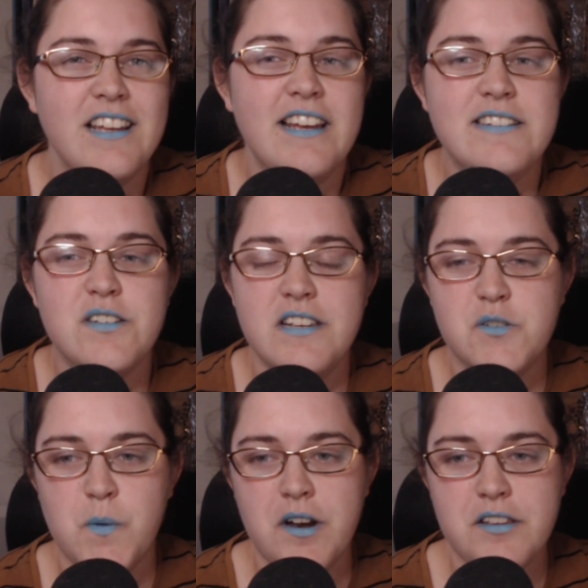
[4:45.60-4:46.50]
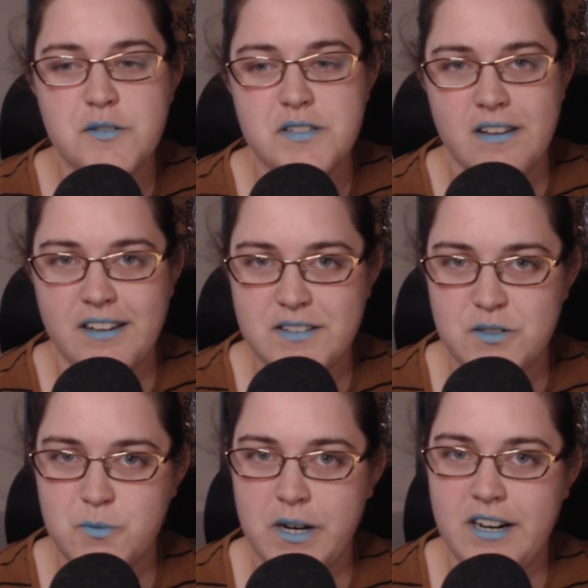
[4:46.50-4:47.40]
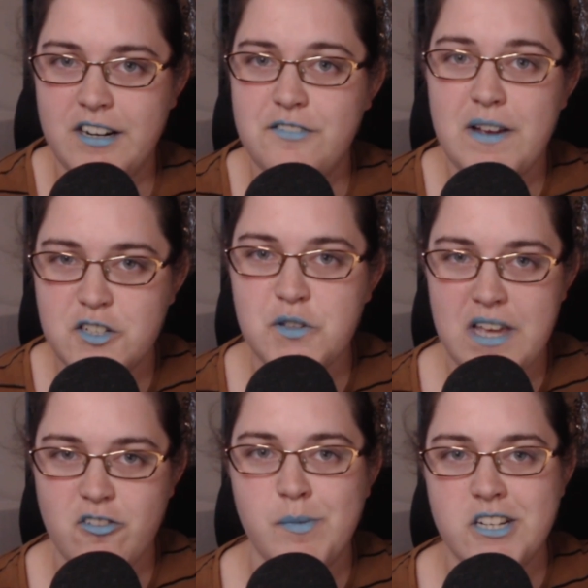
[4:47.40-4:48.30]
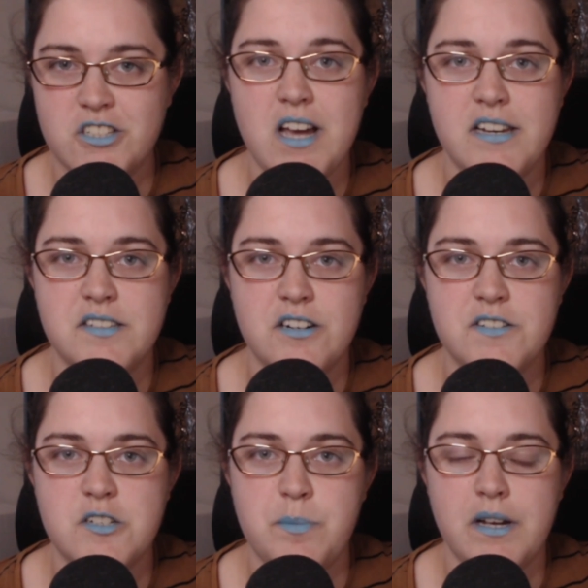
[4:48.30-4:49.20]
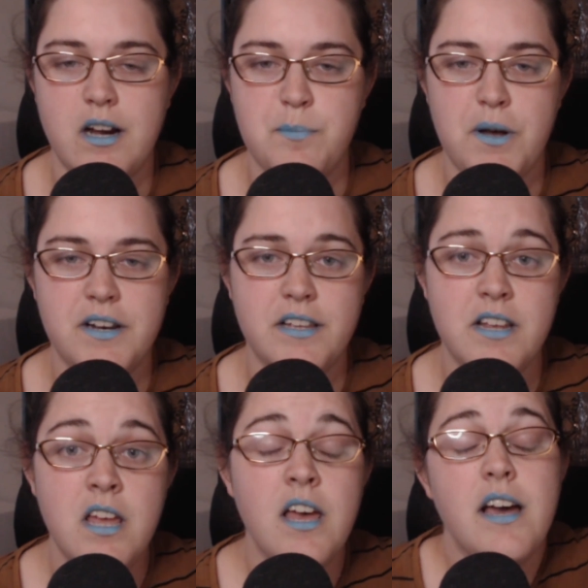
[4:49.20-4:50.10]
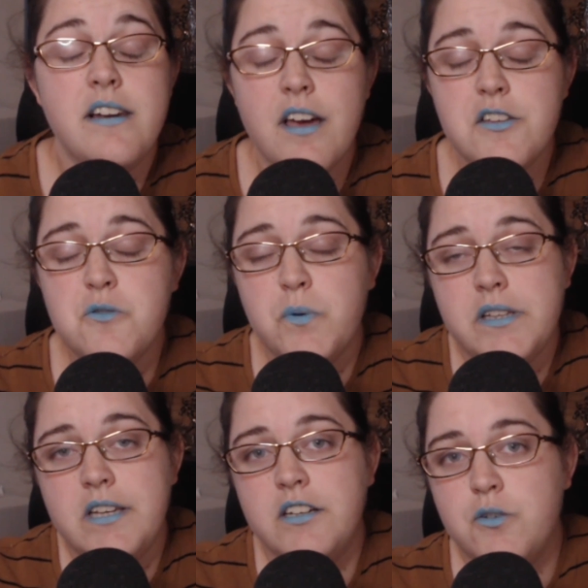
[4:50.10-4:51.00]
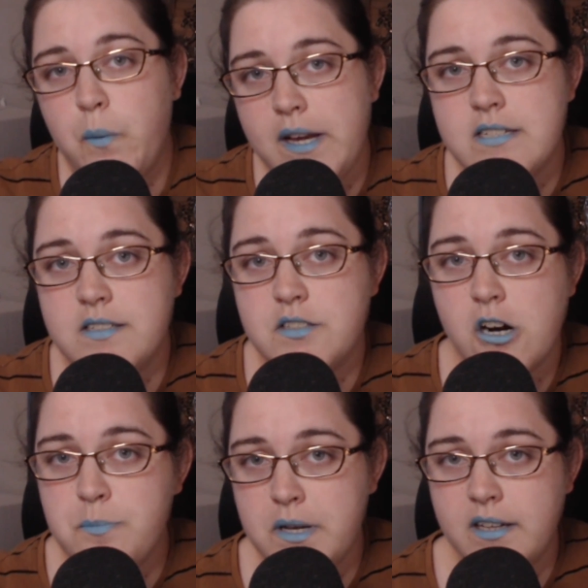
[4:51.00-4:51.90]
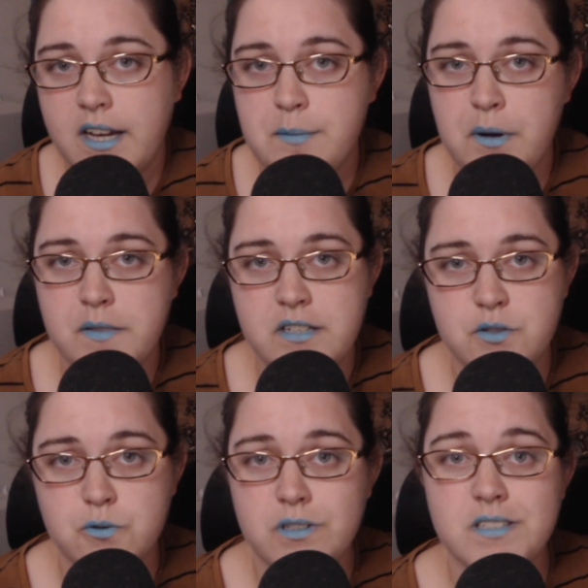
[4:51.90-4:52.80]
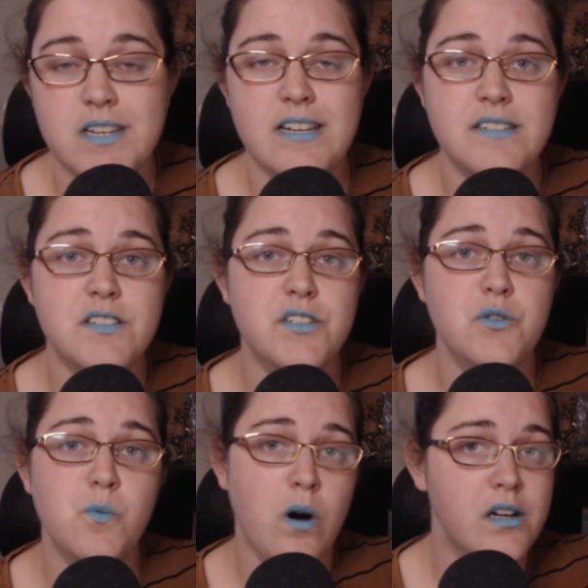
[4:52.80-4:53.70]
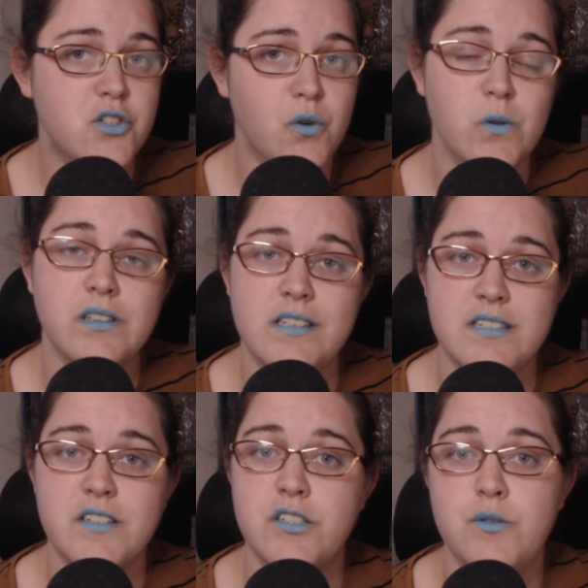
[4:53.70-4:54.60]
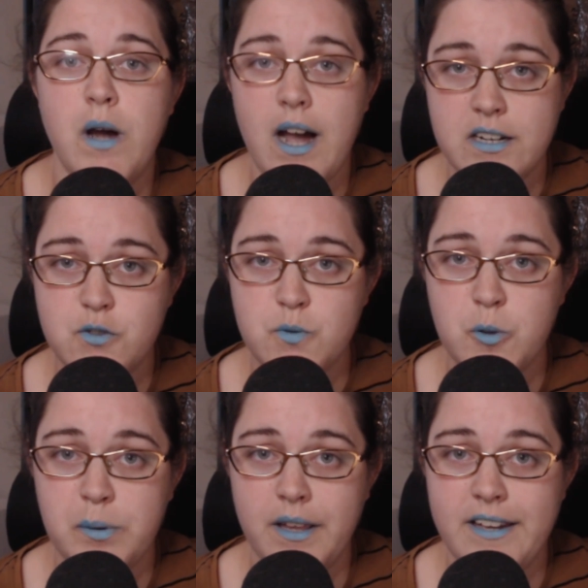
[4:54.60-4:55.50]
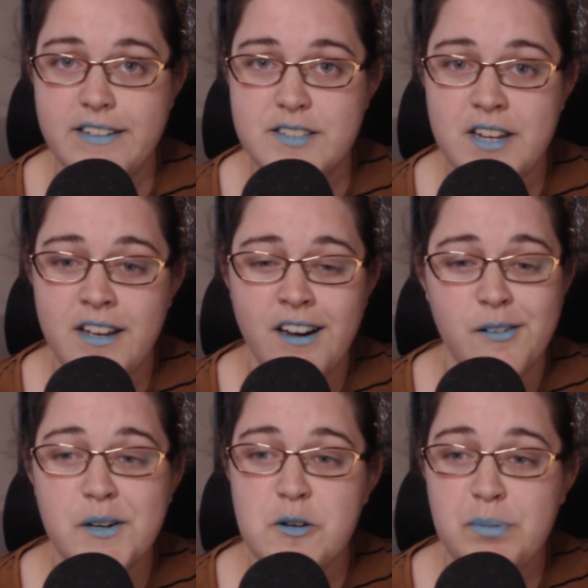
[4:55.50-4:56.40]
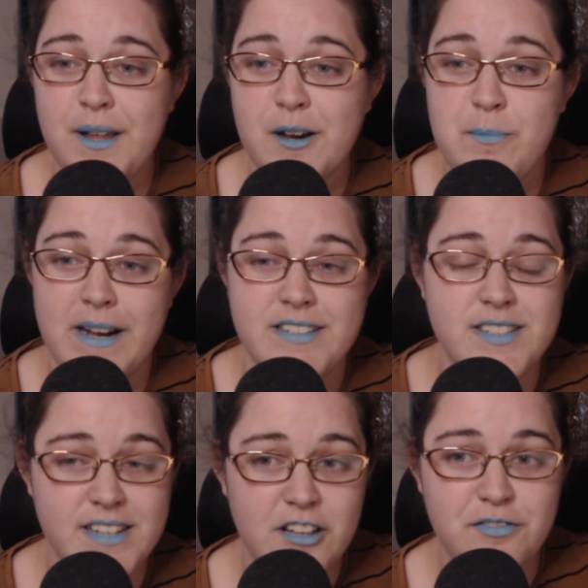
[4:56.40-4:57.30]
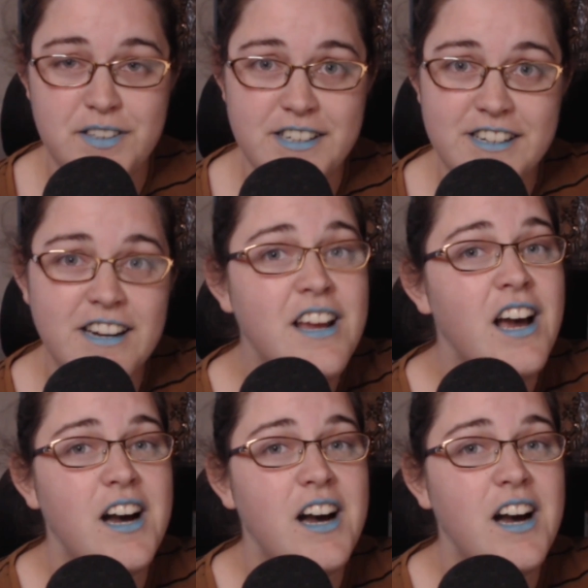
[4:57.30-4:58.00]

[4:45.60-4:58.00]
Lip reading: It's one of those things where eventually everybody just kind of starts to pick up on it. Another really good way to start picking up on these rules is to watch or listen to actual plays. I'm going to plug myself here.